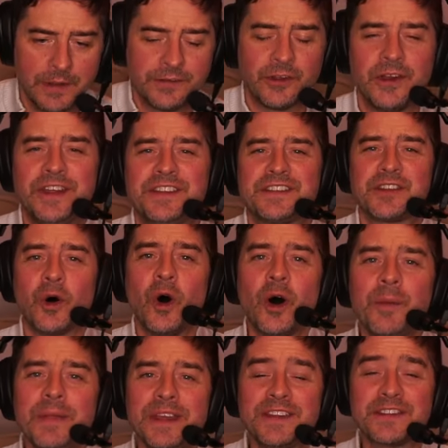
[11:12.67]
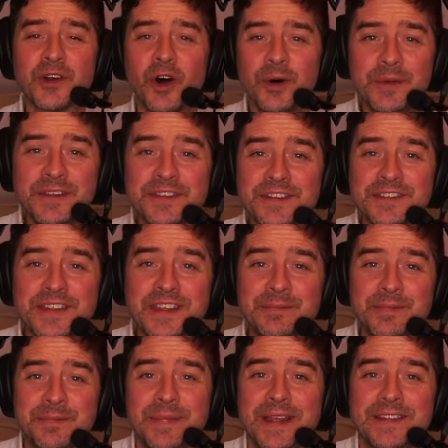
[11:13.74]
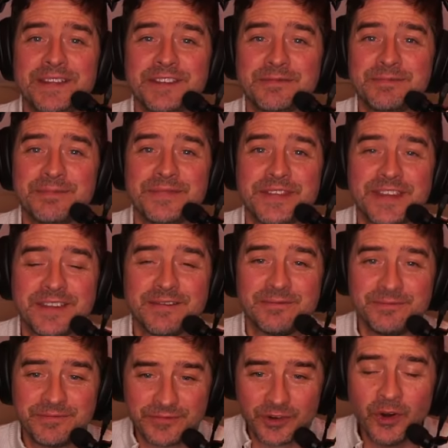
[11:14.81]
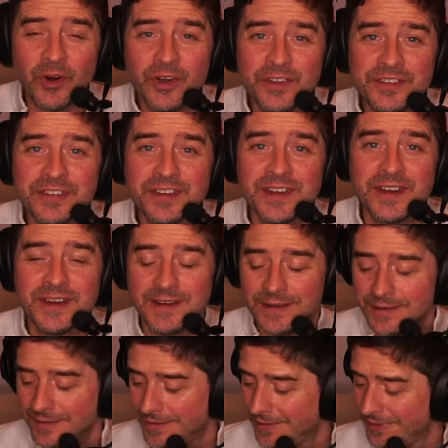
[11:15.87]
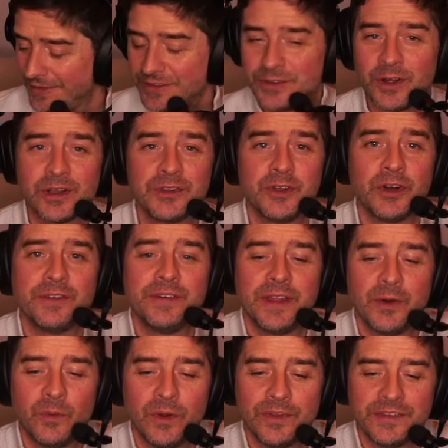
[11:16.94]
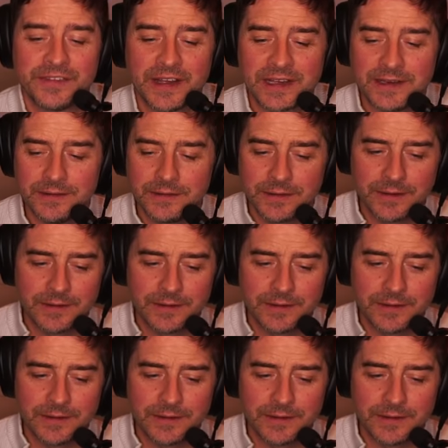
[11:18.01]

So he saw him, and he just froze. That's all it took for that 1 second.